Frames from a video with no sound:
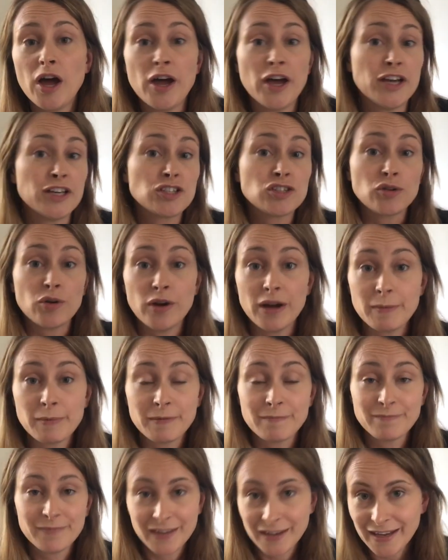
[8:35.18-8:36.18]
a scribe.
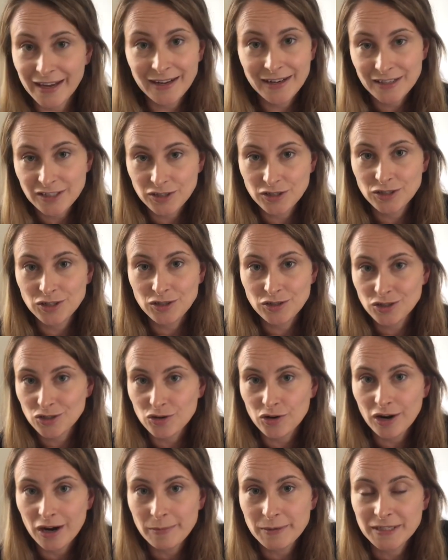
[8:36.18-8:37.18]
Again, let's just use
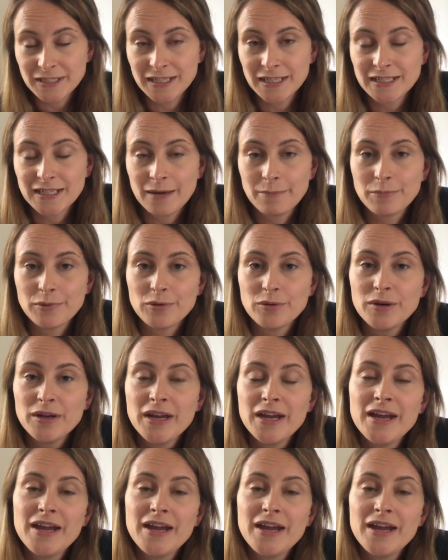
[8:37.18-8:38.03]
scribe as an example.